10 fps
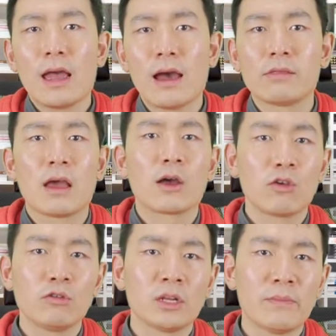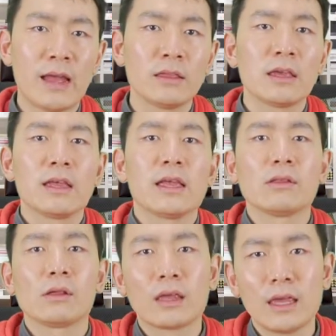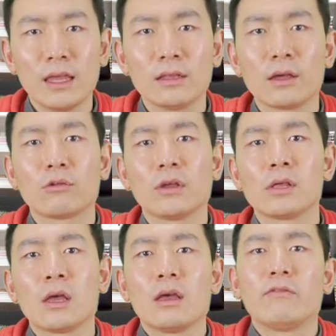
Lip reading: as there are huge demand in these key industries